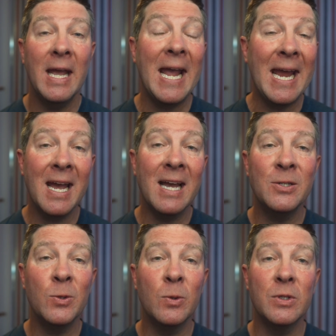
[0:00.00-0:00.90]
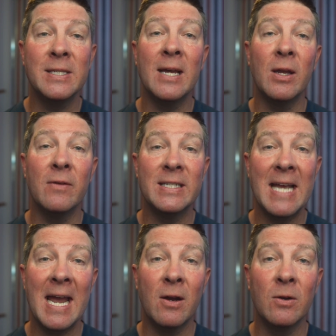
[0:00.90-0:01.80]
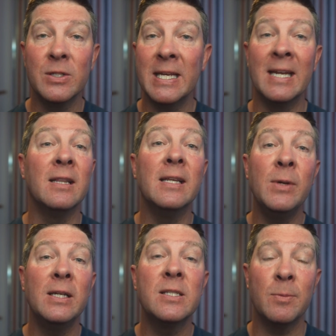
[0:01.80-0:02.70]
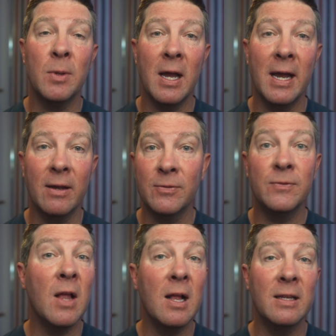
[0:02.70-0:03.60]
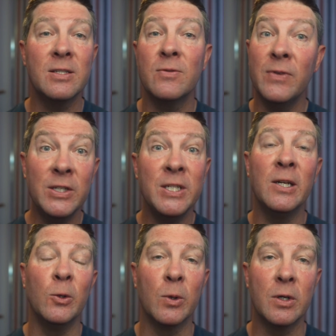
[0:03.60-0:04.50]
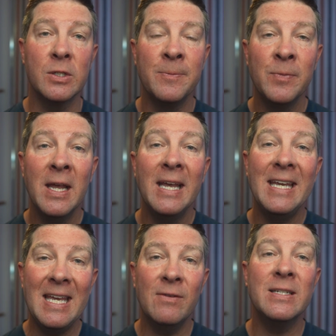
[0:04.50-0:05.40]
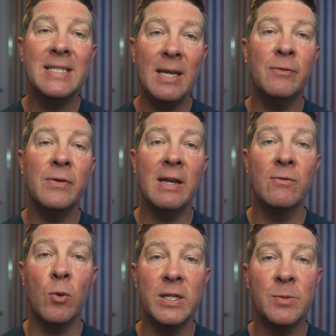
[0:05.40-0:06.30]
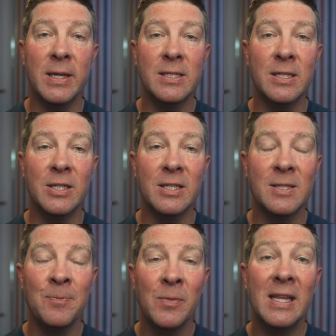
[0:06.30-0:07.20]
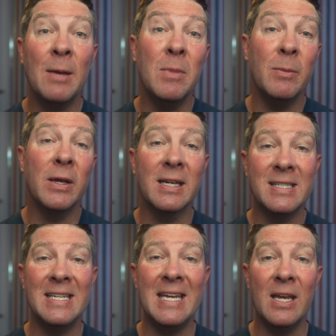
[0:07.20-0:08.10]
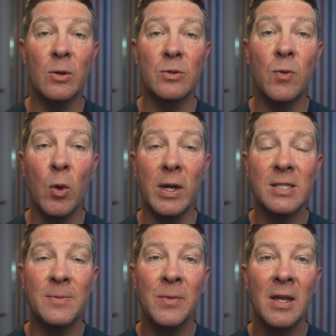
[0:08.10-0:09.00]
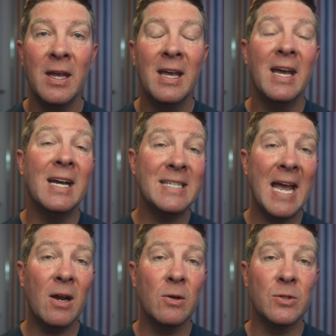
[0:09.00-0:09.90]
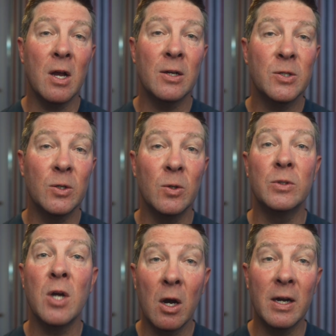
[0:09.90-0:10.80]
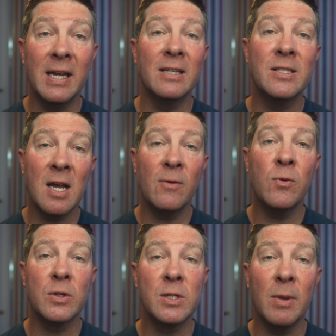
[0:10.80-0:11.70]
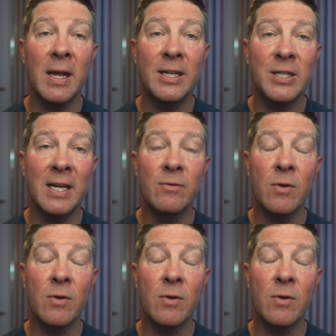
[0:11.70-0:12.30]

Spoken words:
AI tools now give attackers an unlimited supply of flawless phishing lures, even deepfake voice messages that mimic a CEO's voice. Attackers also target software supply chain